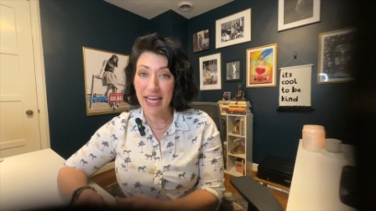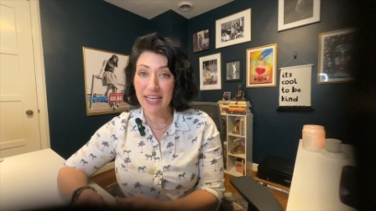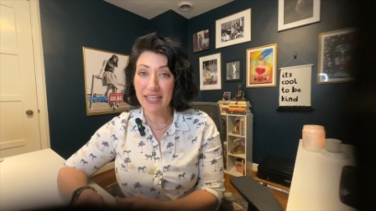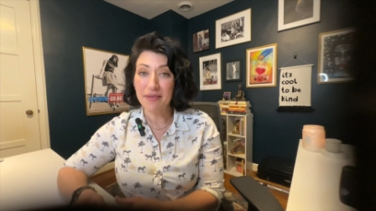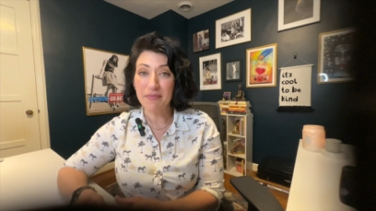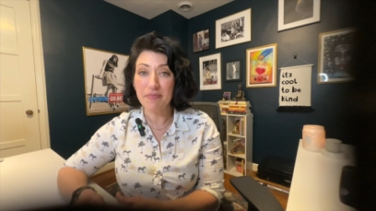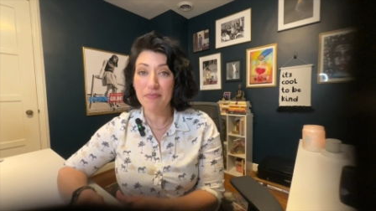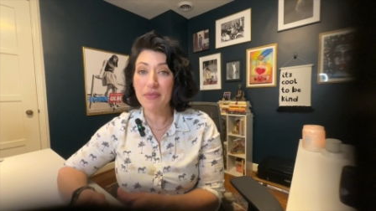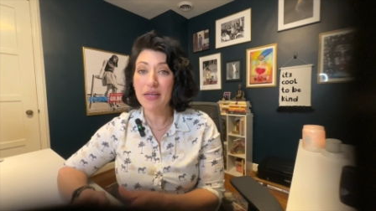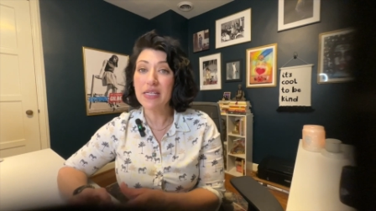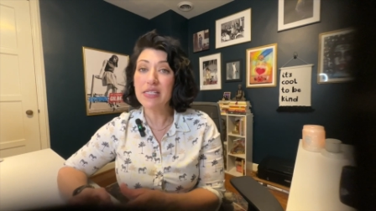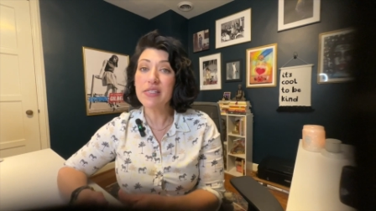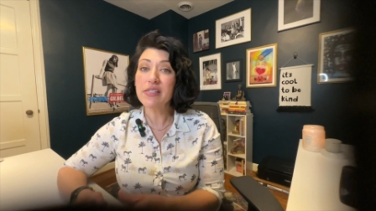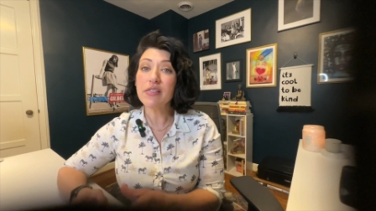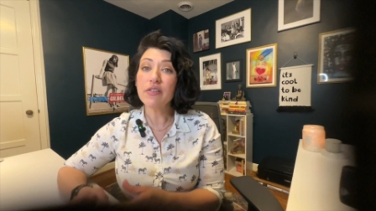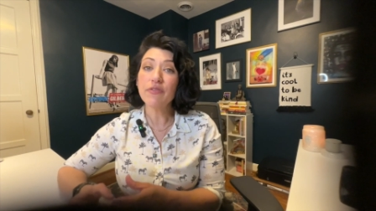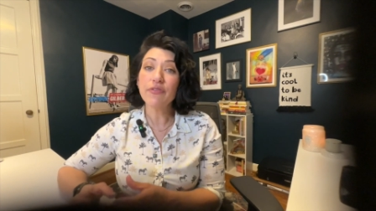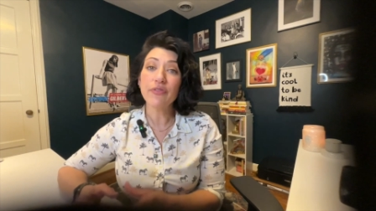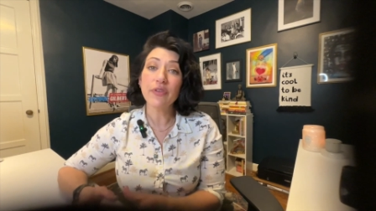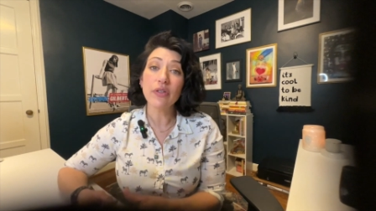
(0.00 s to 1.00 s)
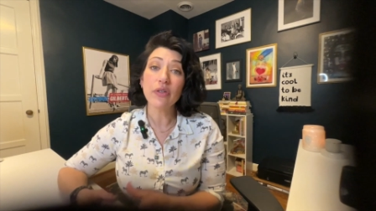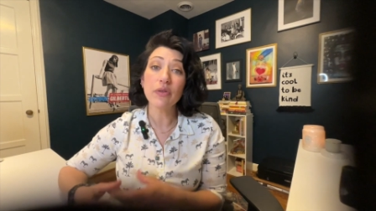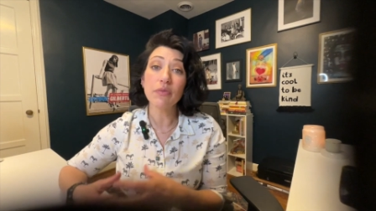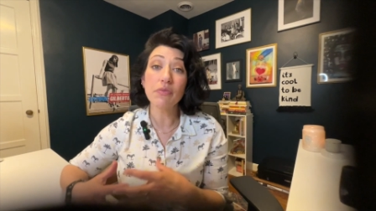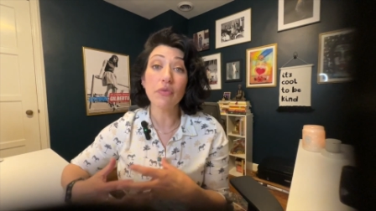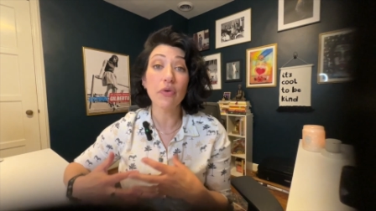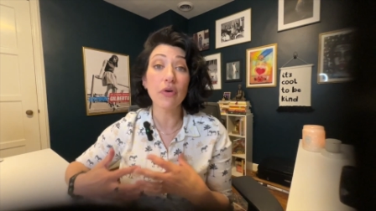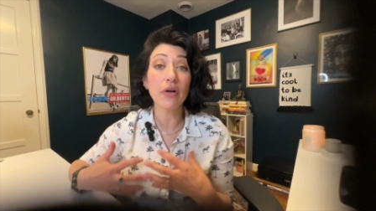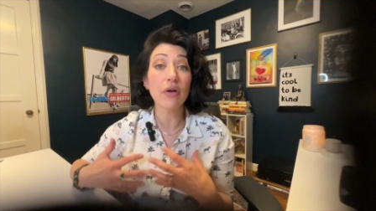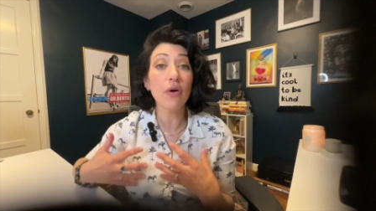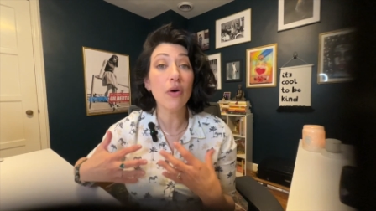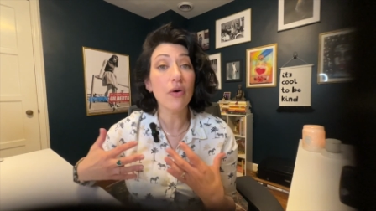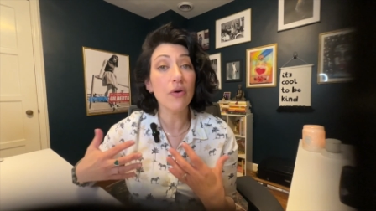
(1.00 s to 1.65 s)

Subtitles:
and it makes it feel more